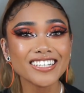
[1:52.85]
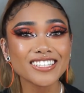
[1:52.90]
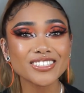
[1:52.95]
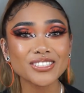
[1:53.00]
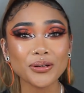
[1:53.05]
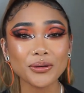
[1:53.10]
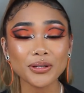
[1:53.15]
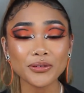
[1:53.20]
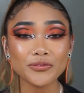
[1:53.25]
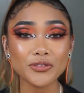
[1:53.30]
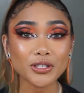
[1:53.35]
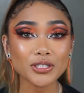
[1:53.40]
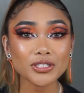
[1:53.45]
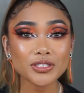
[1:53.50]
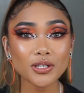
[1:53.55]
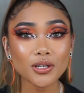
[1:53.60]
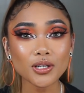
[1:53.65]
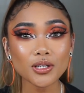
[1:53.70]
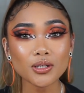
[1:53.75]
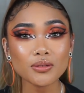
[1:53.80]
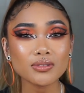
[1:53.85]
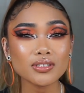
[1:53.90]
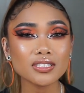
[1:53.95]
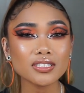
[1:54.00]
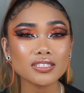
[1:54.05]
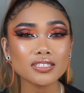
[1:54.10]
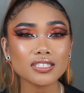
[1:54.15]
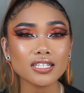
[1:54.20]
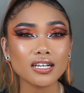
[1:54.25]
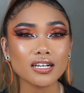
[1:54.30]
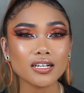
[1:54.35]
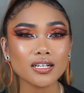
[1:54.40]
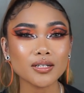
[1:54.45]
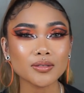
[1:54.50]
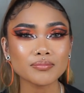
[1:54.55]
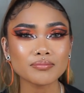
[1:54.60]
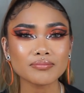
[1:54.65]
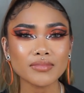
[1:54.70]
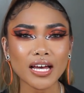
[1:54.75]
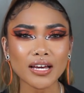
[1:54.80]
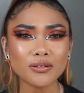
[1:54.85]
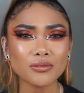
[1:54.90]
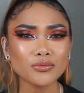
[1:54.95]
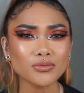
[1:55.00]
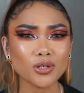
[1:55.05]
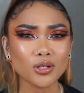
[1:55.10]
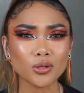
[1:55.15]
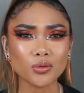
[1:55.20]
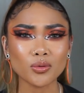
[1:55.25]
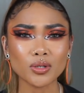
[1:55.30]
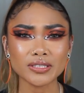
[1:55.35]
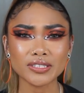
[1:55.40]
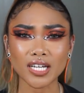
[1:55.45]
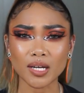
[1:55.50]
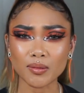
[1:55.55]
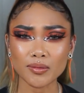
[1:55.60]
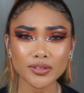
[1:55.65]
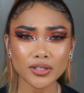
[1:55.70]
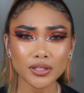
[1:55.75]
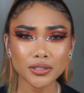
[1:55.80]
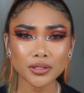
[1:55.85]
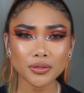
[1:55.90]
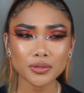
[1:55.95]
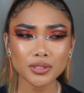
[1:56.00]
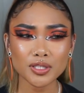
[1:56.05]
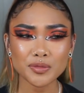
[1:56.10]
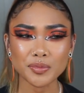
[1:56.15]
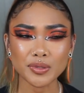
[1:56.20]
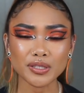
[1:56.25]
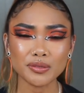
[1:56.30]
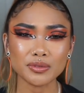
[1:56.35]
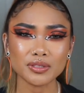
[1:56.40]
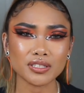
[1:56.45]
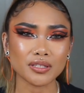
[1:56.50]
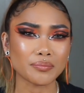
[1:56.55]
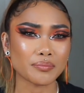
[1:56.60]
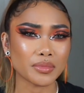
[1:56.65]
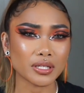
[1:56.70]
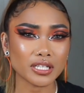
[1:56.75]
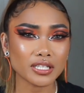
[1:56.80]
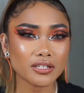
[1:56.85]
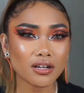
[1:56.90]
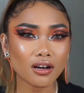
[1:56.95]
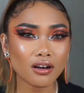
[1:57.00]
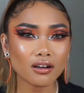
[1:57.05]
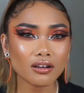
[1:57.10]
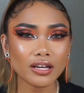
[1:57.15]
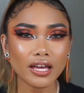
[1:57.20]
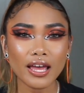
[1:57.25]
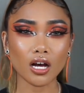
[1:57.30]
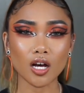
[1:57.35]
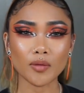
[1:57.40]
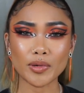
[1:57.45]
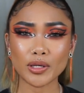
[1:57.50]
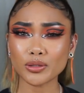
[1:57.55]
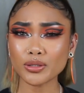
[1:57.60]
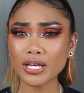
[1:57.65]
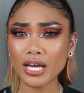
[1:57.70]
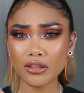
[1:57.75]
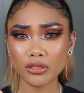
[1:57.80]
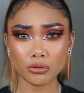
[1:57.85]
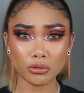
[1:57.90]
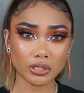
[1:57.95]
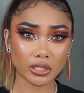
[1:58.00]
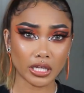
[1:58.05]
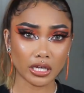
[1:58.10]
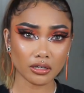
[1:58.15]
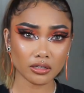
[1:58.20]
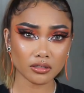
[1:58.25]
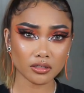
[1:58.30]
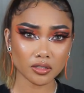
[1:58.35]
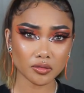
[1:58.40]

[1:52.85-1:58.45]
So the first dog was, um, I don't know what type of dog it was, but it was a mini dog. Um, it only had three legs.